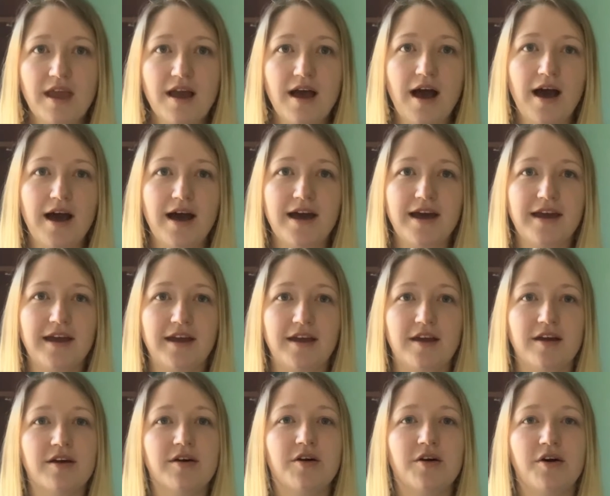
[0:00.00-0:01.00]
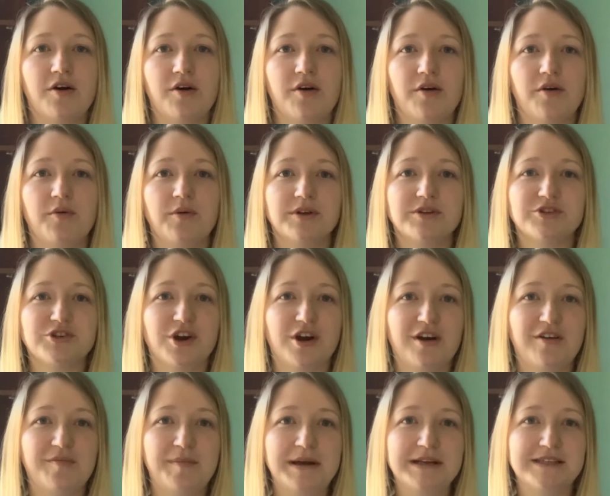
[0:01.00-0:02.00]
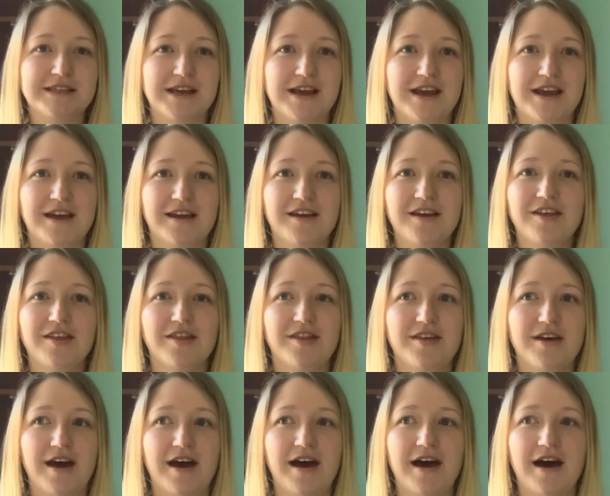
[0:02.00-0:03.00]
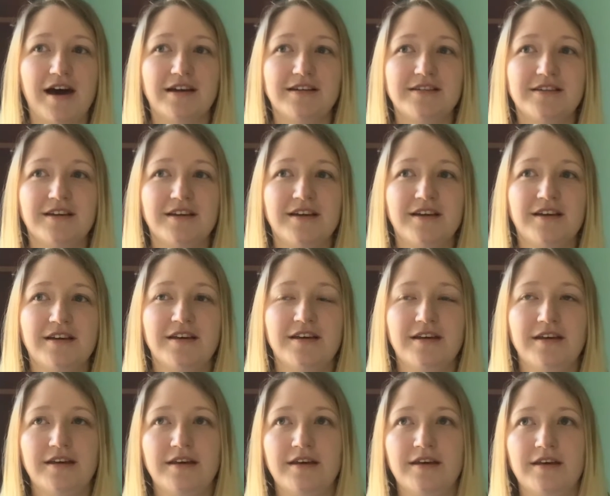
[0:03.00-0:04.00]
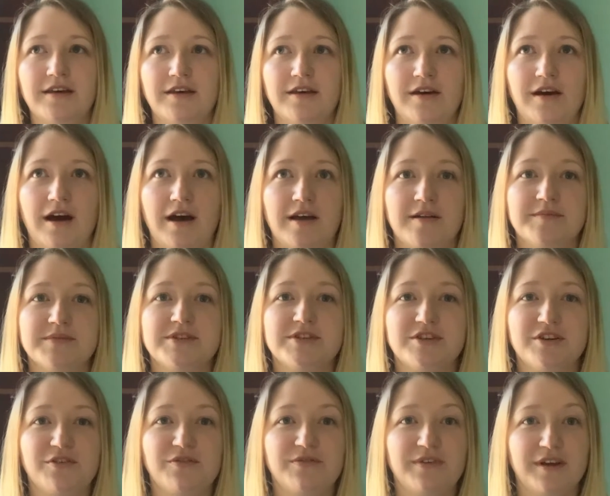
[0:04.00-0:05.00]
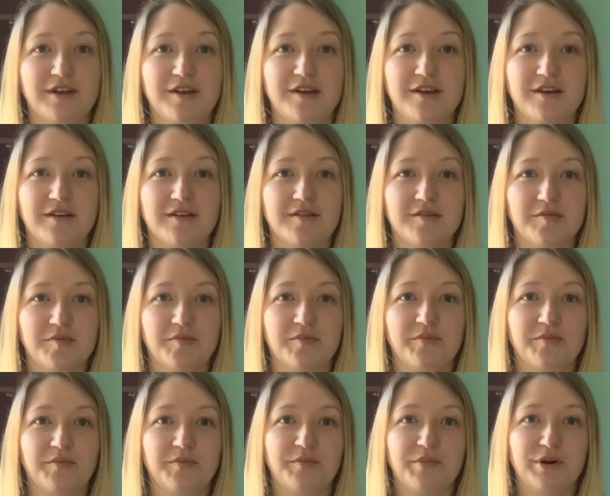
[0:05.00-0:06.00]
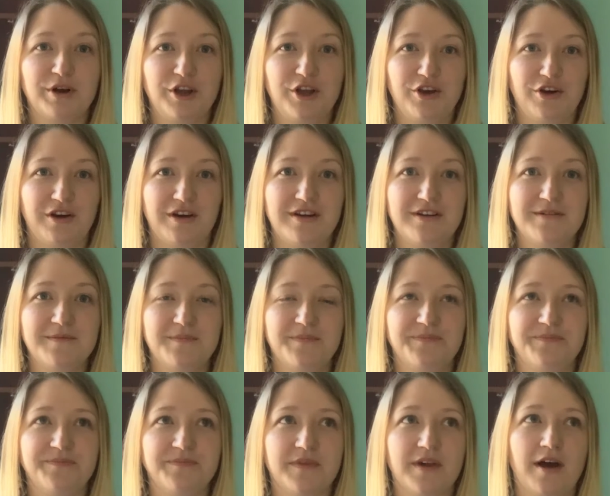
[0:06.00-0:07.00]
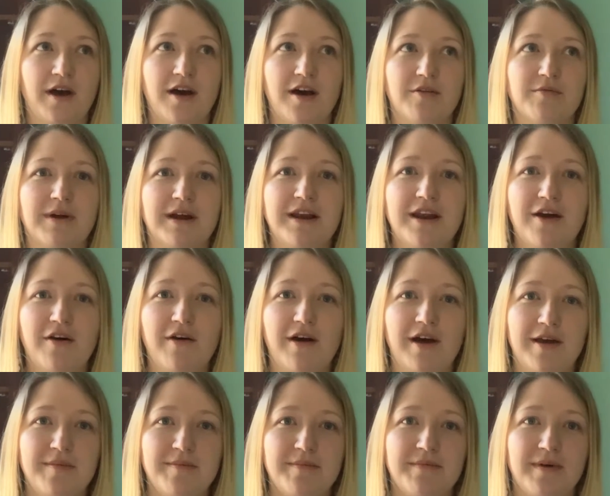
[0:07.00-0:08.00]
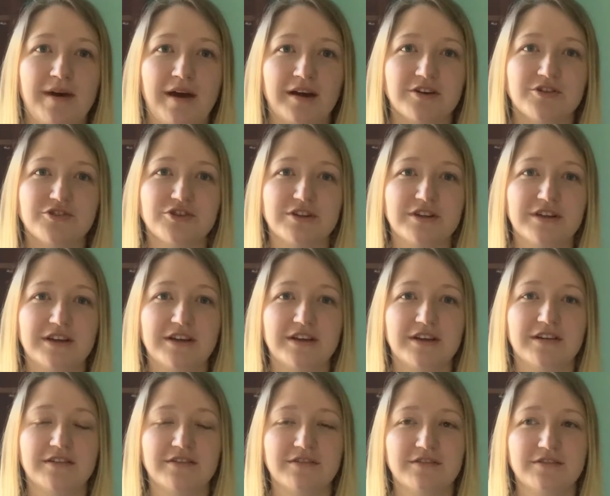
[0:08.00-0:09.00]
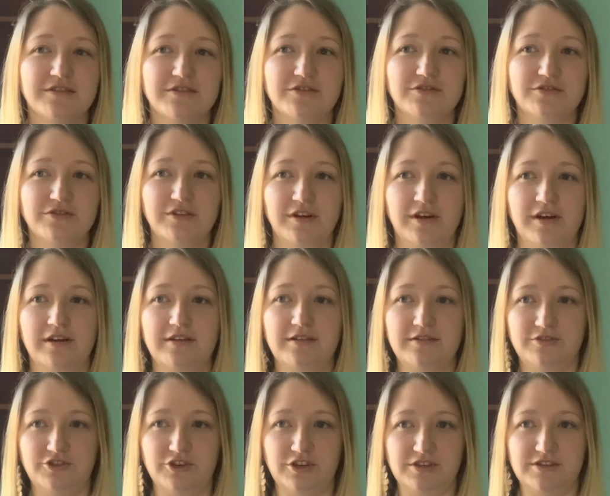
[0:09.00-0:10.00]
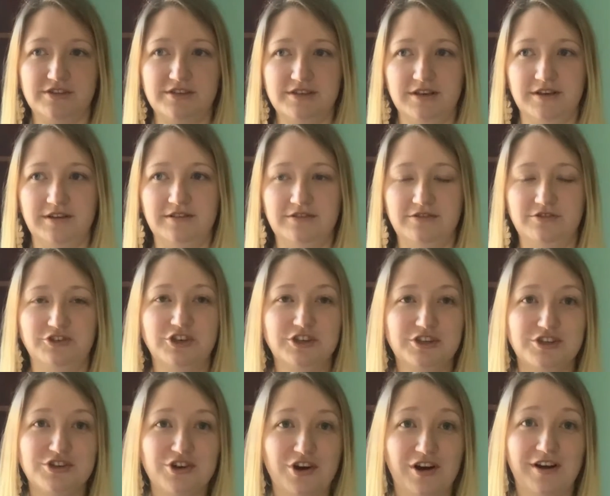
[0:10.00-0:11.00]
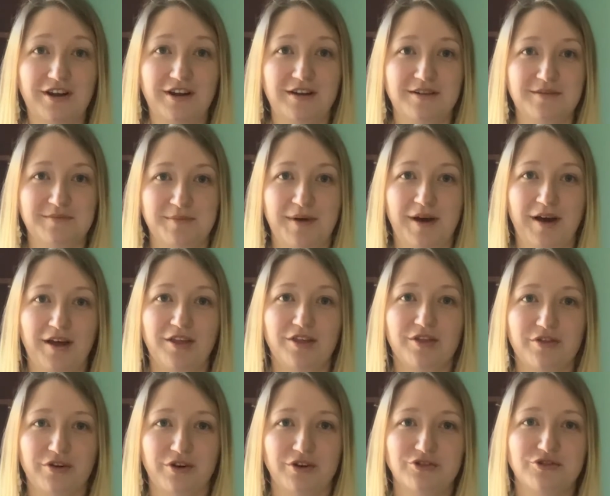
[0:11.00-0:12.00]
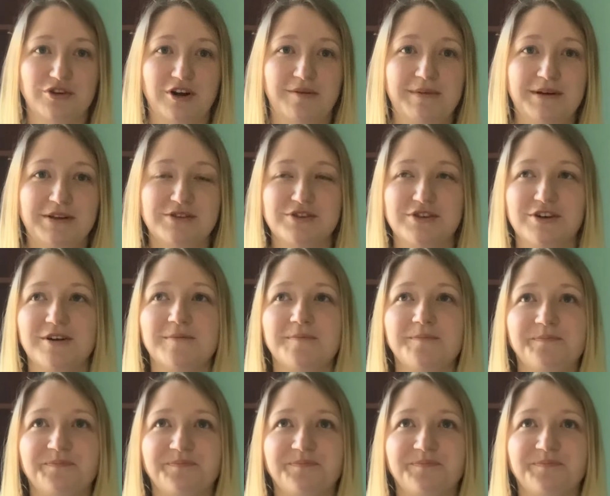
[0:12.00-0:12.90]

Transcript: I will start off by saying that I'm still feeling pretty good. Right now I'm actually just started my third trimester.